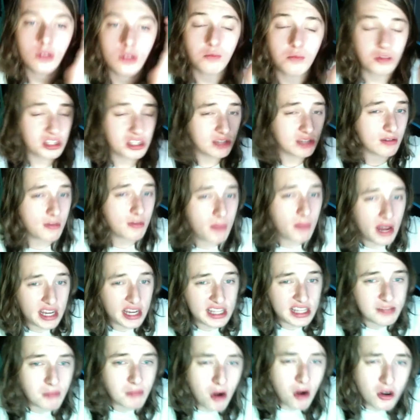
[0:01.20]
What's up, everybody?
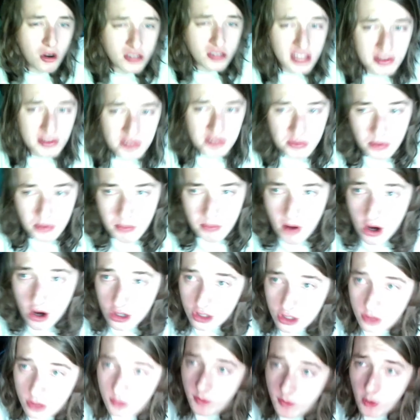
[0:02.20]
It's Mars 72 with
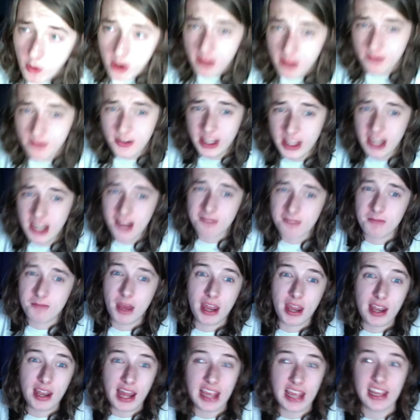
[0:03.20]
Marshall. Fourth video, I've
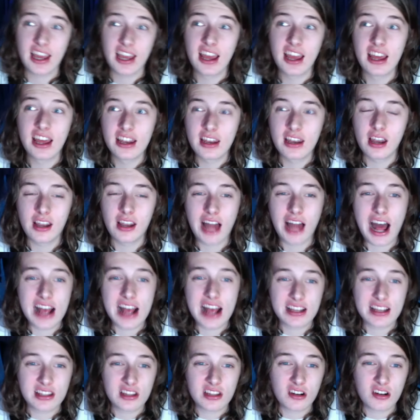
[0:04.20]
been like the
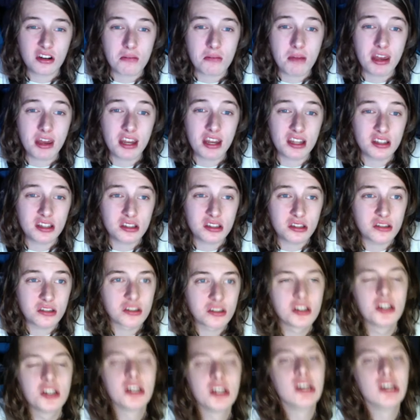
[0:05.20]
last 30 minutes.